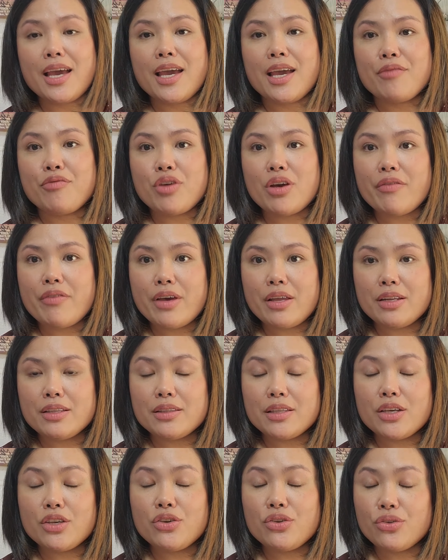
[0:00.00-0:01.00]
If you have
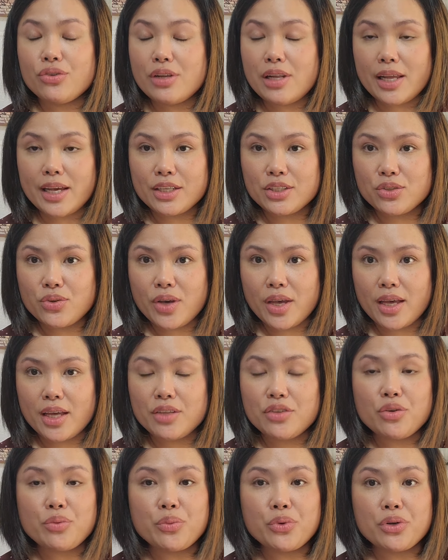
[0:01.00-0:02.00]
anything you'd like to
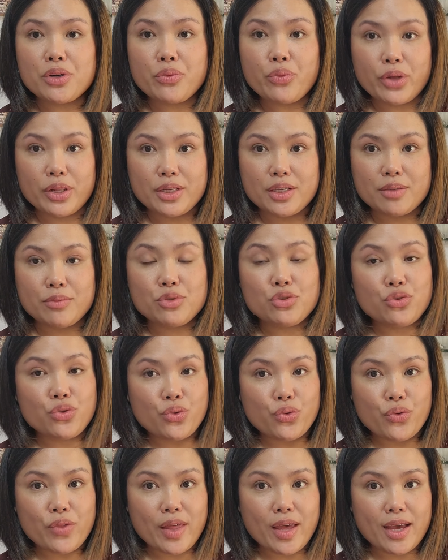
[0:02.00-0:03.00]
add, you're more than welcome to
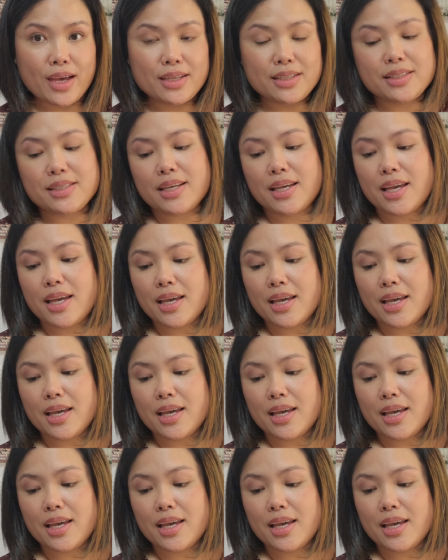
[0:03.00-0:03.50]
do that.